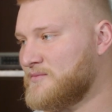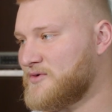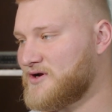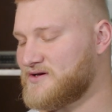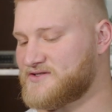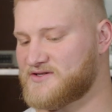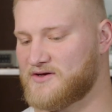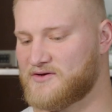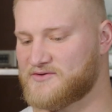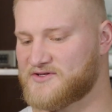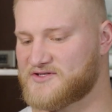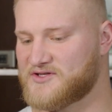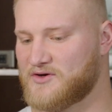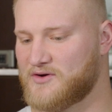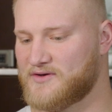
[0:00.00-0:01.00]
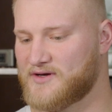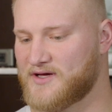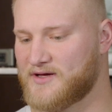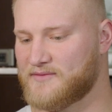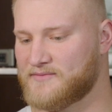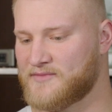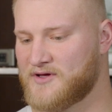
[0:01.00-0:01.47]
but also just knowing
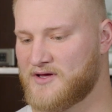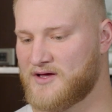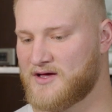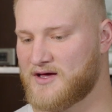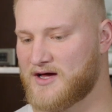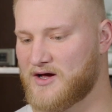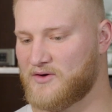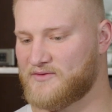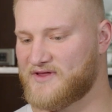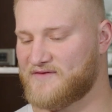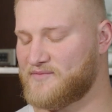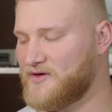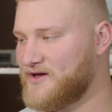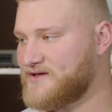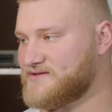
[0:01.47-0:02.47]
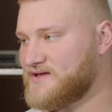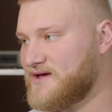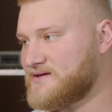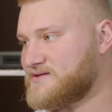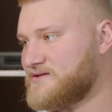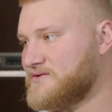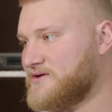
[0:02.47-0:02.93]
how they played us the
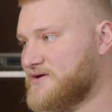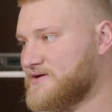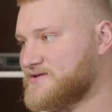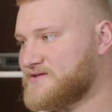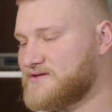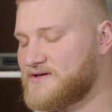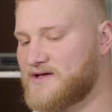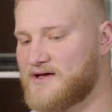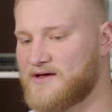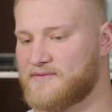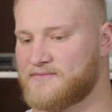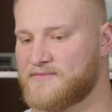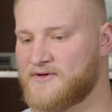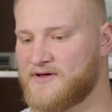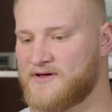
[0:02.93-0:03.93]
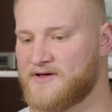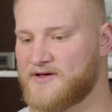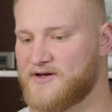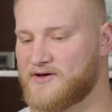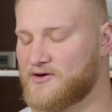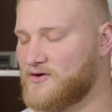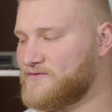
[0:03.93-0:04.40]
last 2 years and,
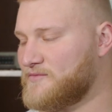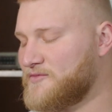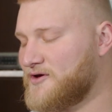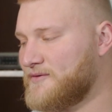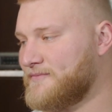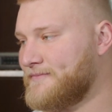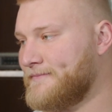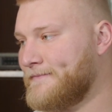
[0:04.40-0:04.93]
go from there.